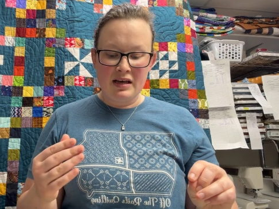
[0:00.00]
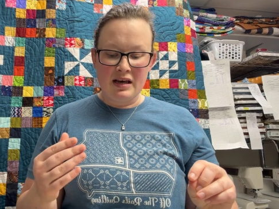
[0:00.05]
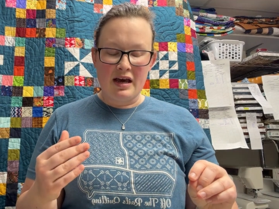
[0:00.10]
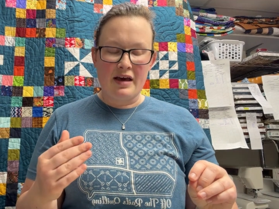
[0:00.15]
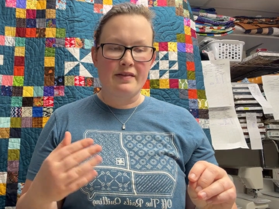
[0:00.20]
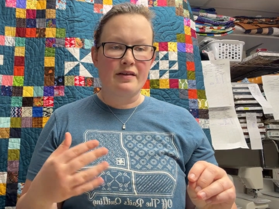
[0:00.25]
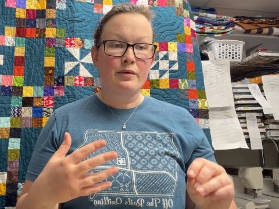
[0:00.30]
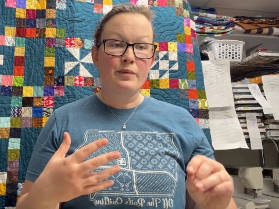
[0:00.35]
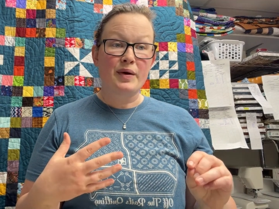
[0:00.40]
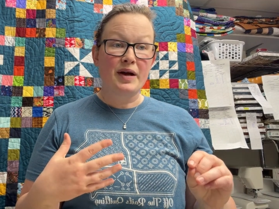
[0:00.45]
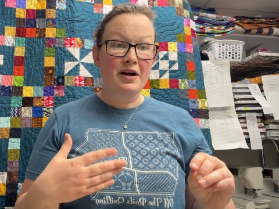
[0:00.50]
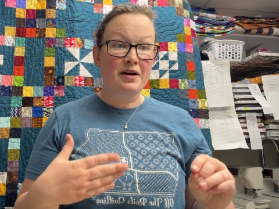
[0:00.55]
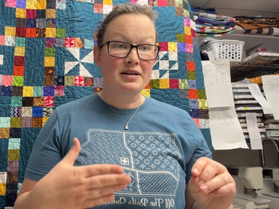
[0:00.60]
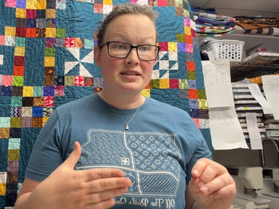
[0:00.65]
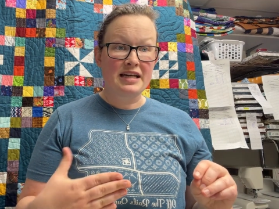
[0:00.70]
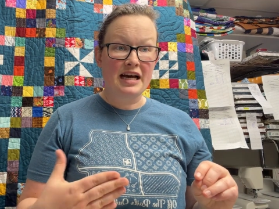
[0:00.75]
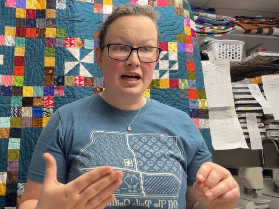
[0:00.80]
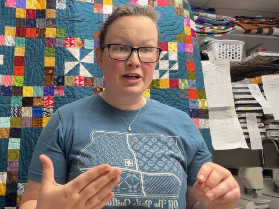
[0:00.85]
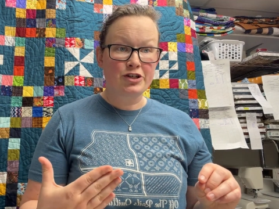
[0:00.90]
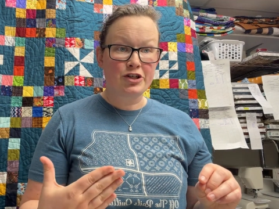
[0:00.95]
And then we are
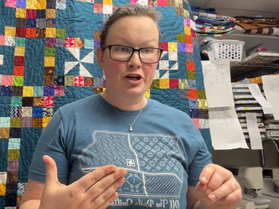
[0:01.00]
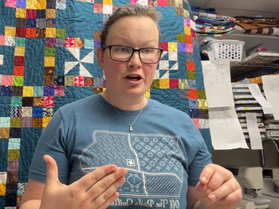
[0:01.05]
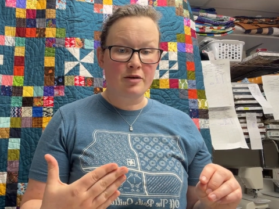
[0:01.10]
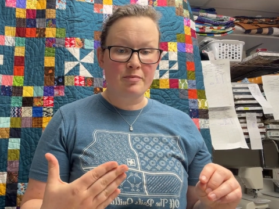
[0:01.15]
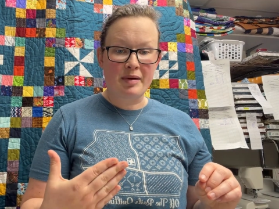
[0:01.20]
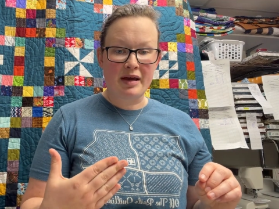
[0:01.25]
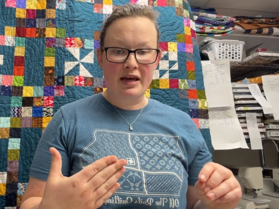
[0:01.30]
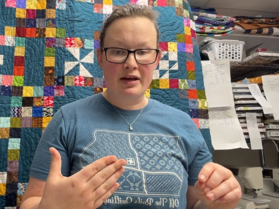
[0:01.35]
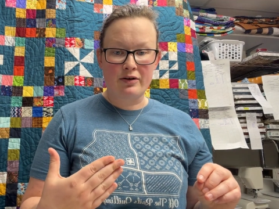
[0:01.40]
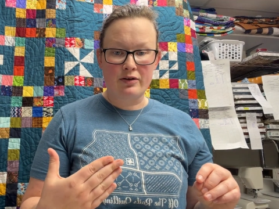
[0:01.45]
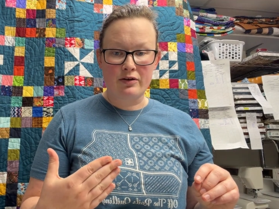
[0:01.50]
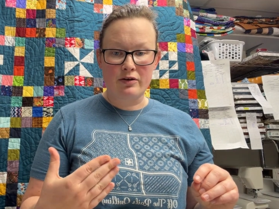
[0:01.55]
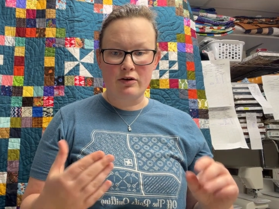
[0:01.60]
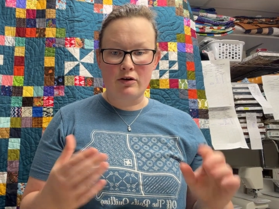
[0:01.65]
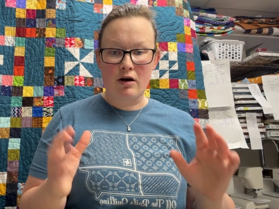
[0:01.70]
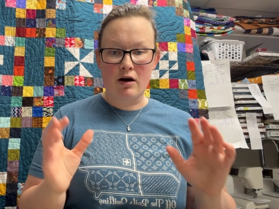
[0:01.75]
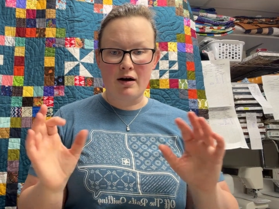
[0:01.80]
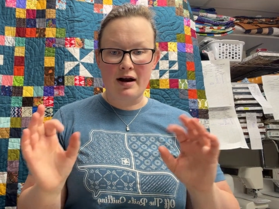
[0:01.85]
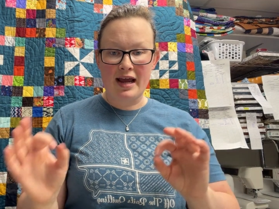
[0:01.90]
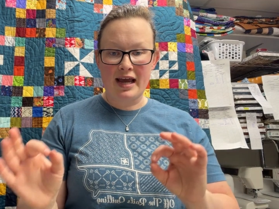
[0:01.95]
attaching our panel
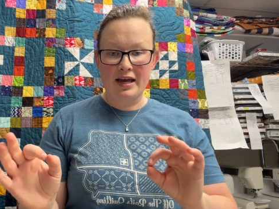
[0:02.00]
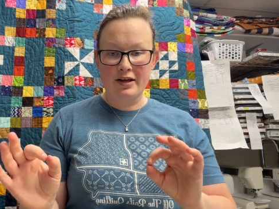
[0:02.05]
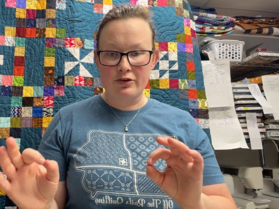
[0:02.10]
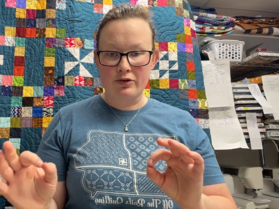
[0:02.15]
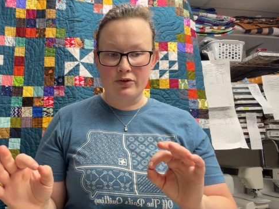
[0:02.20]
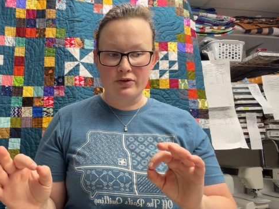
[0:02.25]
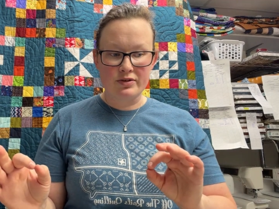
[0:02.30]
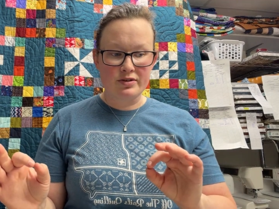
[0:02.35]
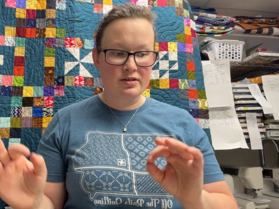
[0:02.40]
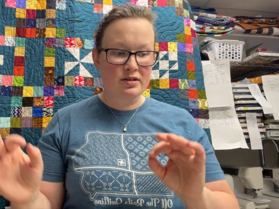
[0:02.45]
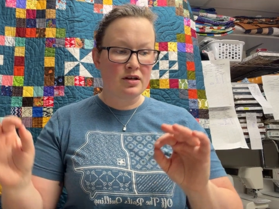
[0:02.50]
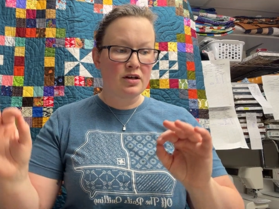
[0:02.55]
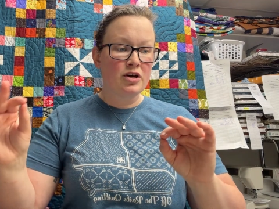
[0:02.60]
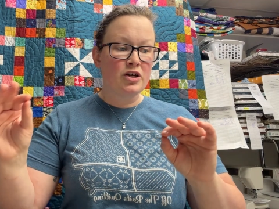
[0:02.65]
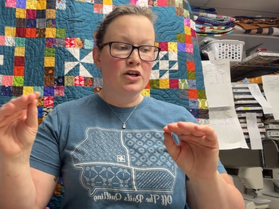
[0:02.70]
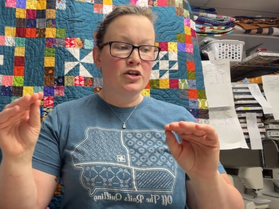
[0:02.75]
or our handles